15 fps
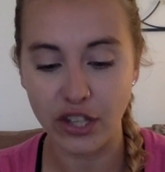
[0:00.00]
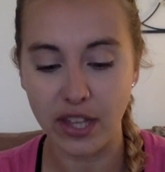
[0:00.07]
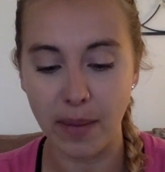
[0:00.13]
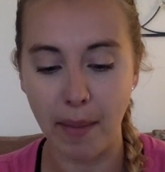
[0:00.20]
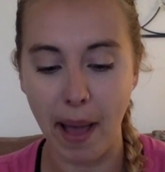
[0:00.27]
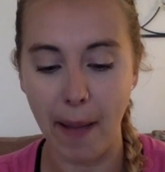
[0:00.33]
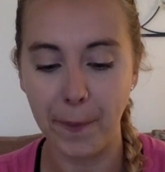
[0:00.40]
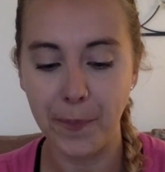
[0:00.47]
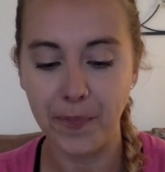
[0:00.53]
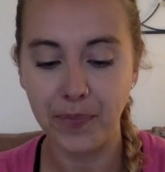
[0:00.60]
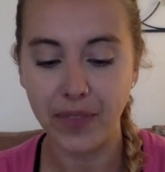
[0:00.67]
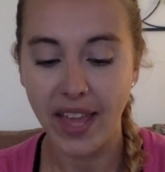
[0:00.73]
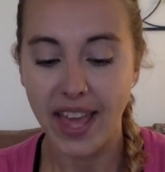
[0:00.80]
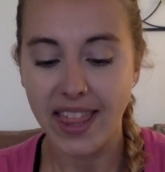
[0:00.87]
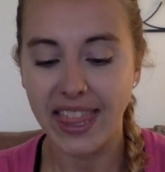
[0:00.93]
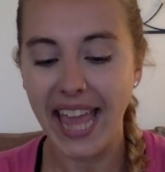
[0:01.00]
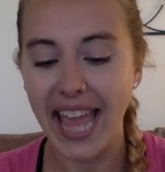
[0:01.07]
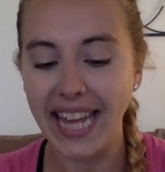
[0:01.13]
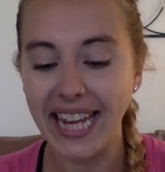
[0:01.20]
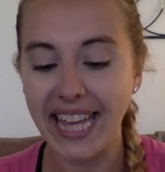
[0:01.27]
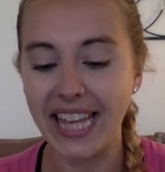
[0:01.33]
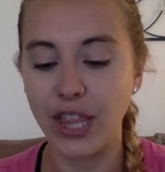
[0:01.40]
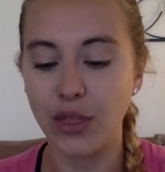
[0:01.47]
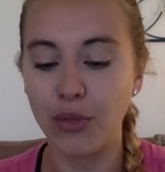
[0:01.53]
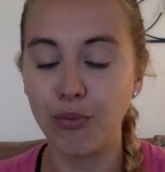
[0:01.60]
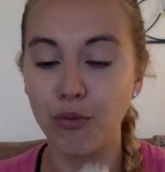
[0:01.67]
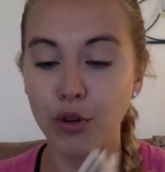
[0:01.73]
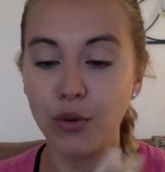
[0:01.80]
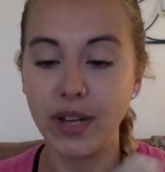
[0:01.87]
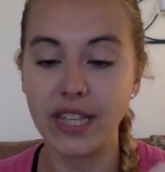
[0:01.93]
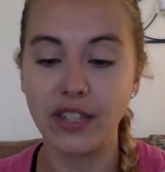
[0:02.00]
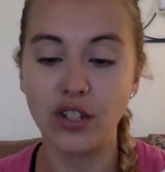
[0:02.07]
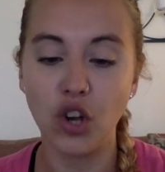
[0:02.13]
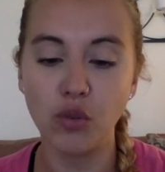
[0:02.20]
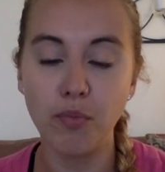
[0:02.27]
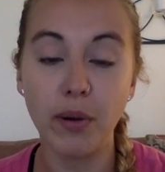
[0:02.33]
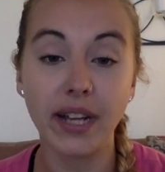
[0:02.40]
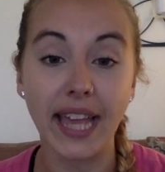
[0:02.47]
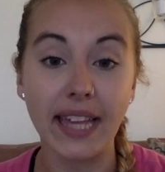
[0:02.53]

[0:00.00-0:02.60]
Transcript: them up. Then he threw his notebook